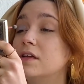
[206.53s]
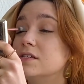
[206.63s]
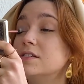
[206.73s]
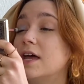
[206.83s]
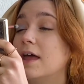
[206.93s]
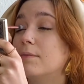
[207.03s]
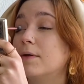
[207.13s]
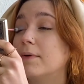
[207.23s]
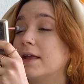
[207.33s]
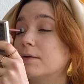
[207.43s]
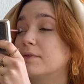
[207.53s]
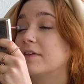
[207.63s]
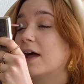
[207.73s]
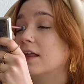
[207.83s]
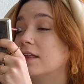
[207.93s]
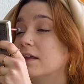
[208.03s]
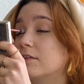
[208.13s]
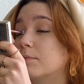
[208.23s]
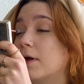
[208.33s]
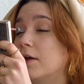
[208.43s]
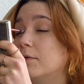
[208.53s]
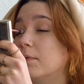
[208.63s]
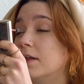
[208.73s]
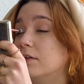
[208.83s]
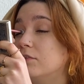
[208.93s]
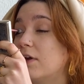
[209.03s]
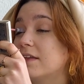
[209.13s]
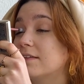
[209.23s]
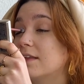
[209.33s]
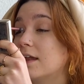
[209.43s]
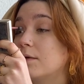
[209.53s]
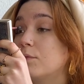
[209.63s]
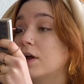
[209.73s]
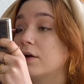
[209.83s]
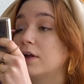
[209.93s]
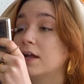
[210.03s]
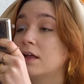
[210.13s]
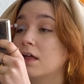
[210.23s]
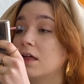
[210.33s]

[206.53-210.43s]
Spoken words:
Today my makeup is highly inspired by the dress that I'm wearing.